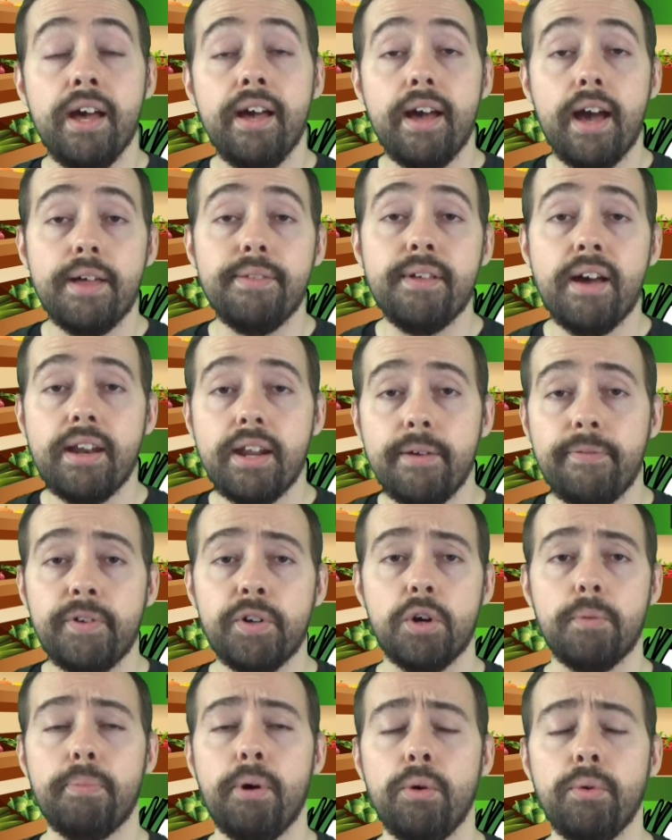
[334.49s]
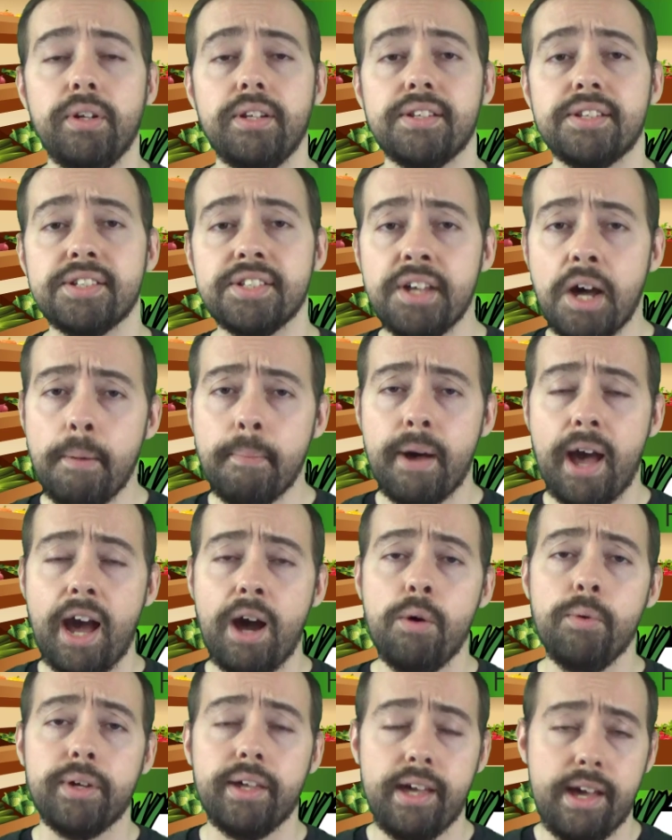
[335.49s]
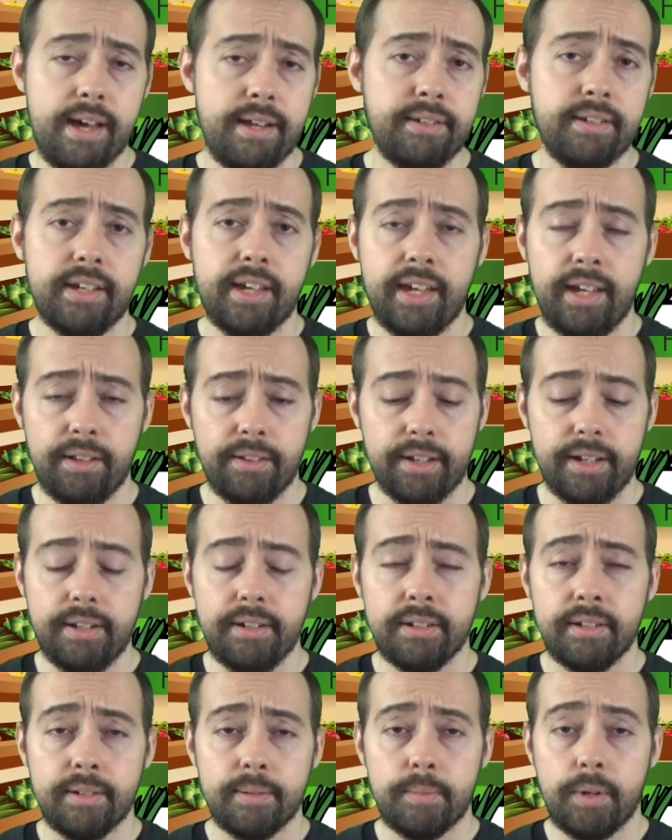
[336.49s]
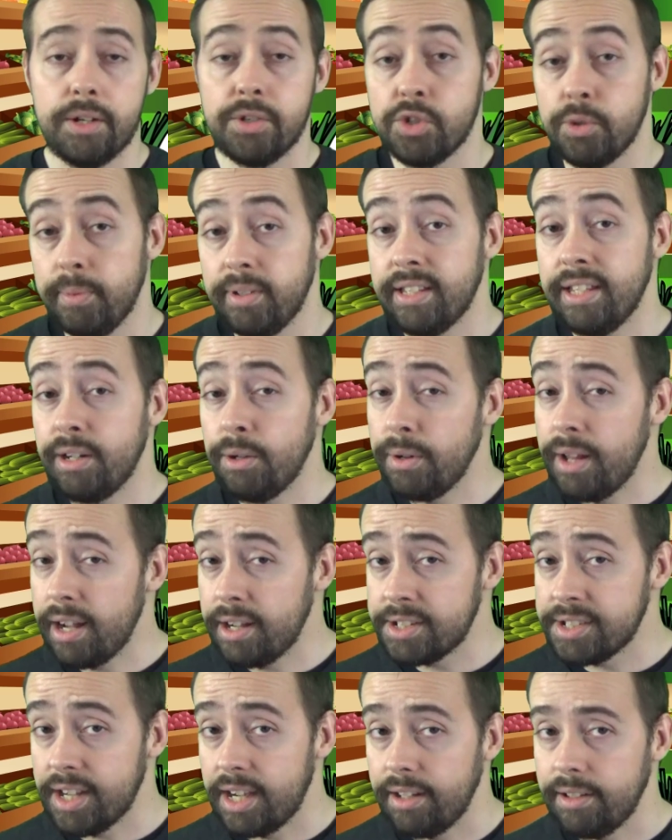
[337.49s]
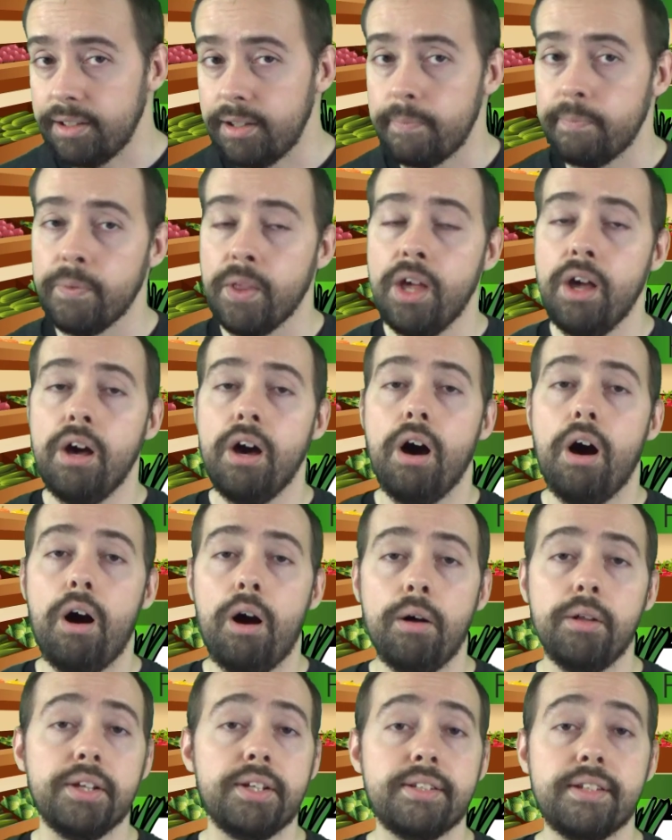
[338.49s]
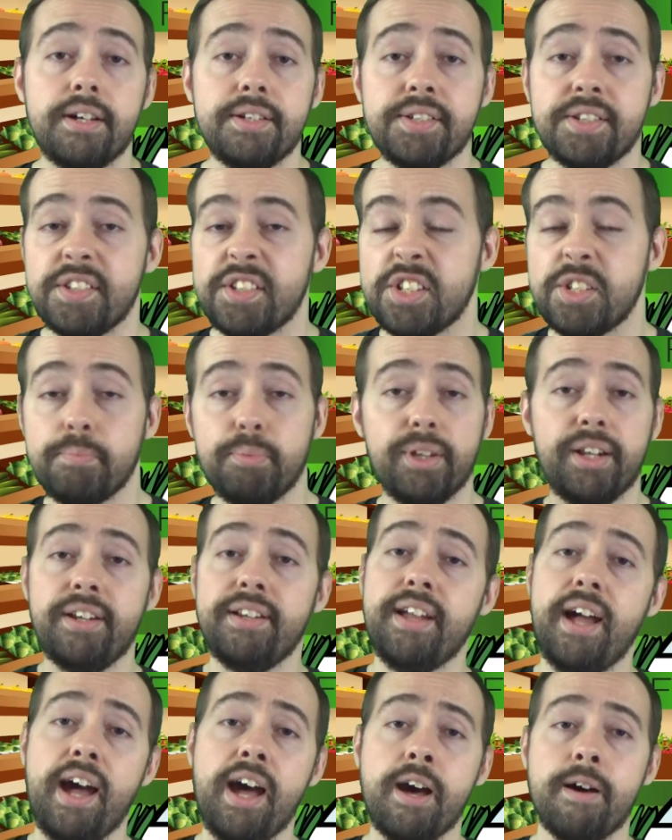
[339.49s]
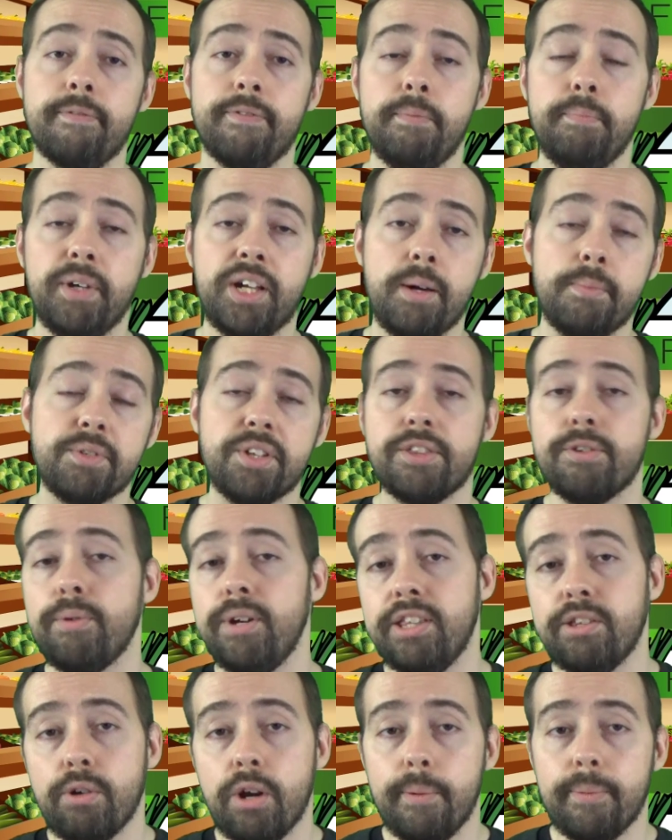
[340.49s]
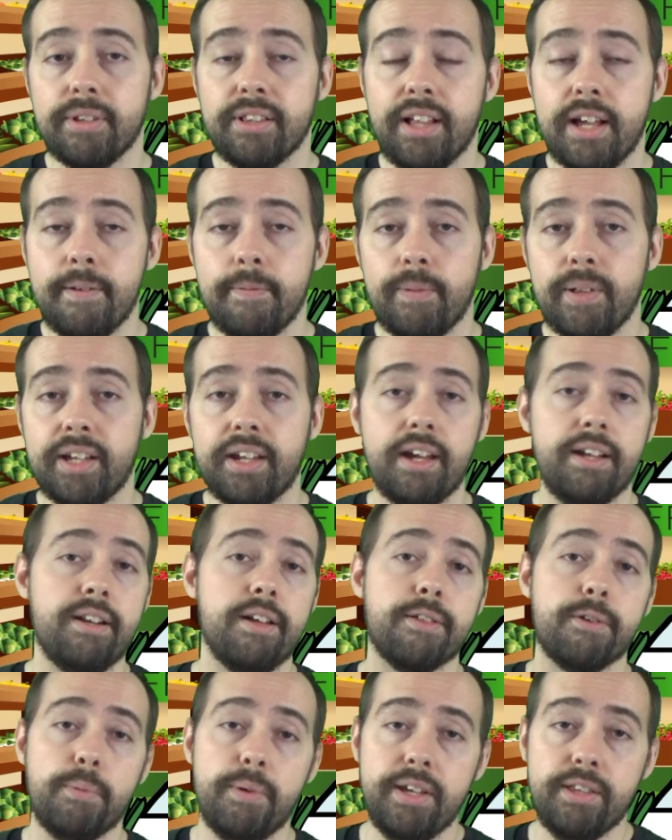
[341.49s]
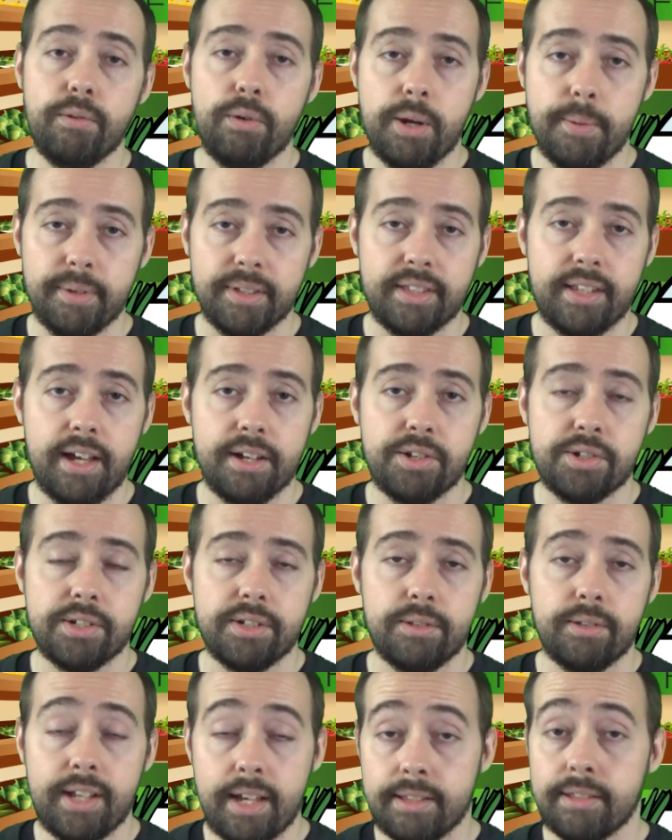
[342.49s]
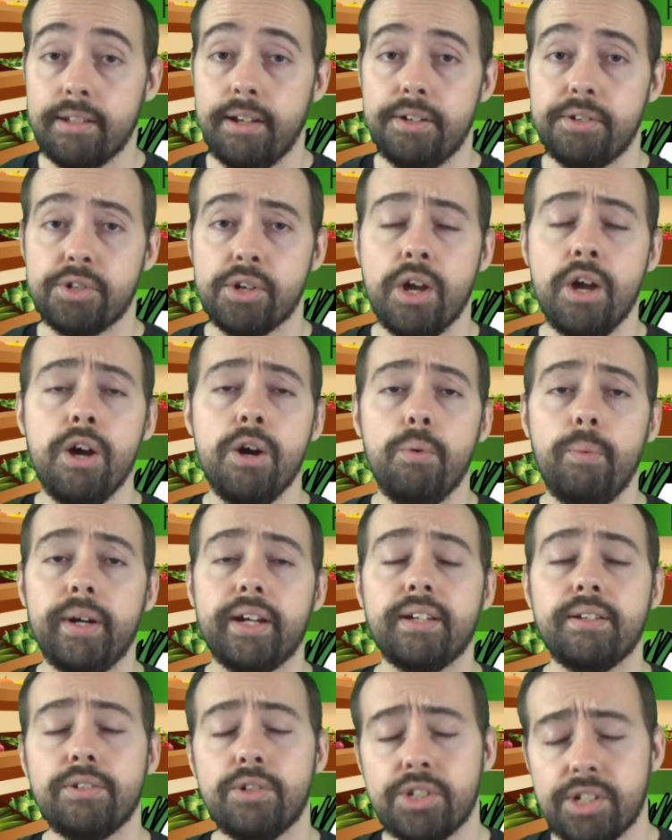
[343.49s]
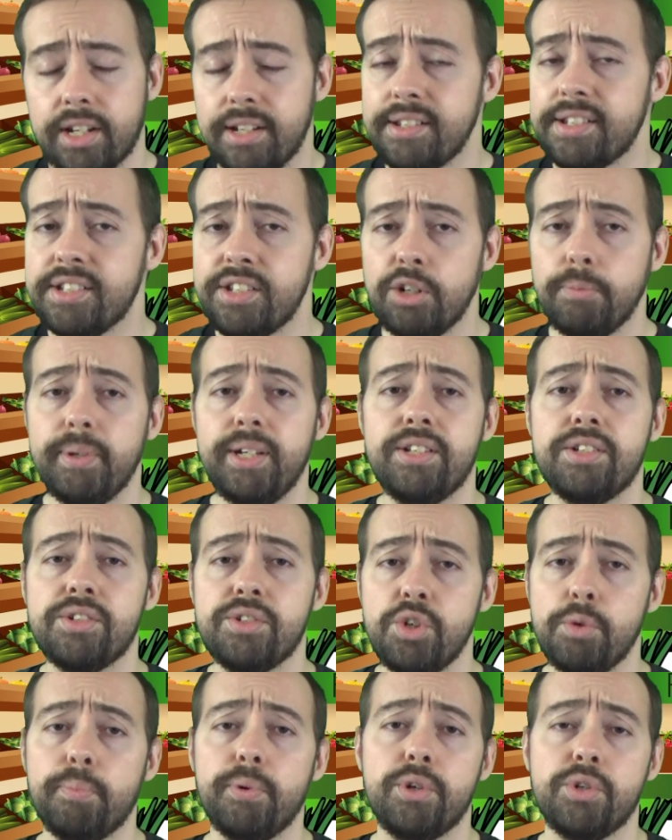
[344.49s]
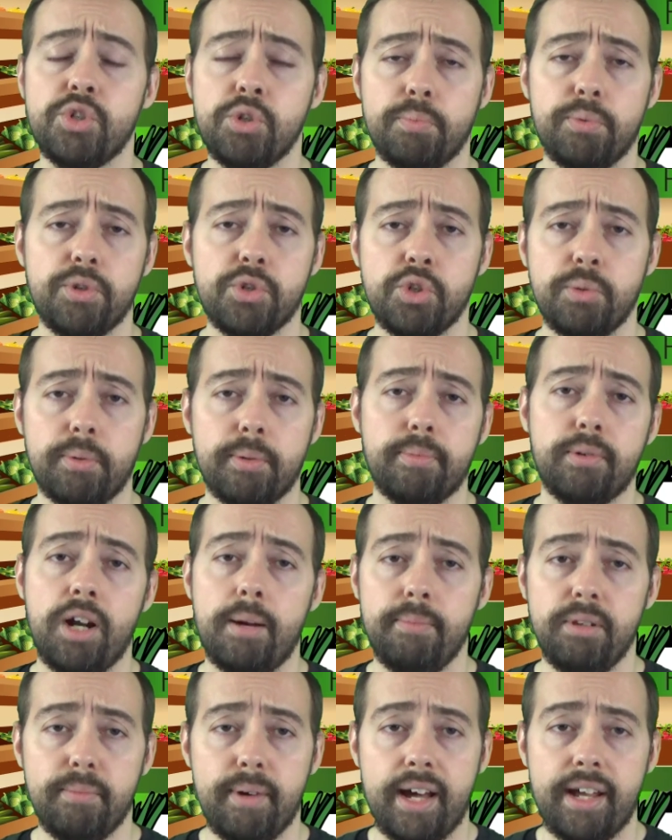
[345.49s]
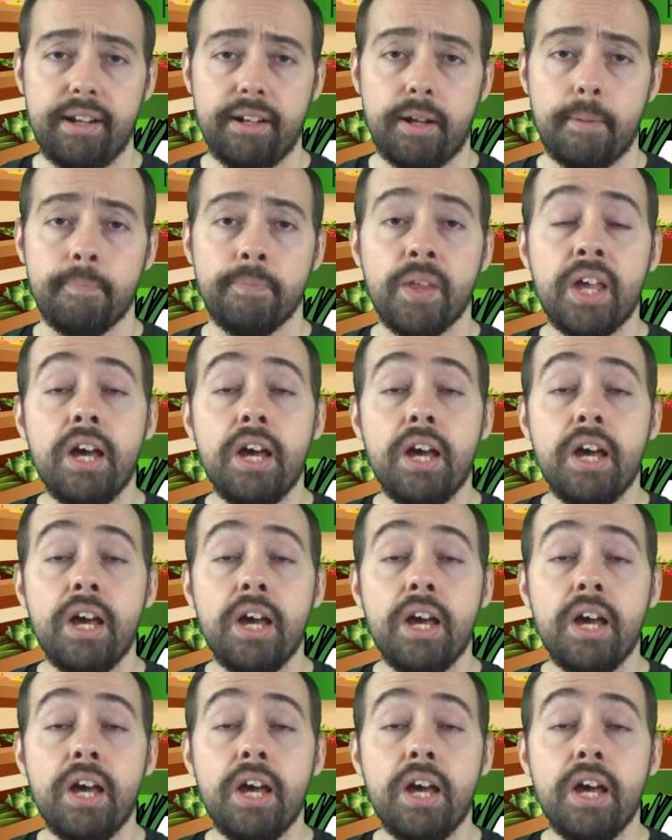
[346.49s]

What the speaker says: And then, if your opponent somehow can kill it, assuming they don't exile it, all it does is split into half and becomes a 3/3 with Lifelink and a 3/3 with Death Touch, which can still be super, super, super problematic.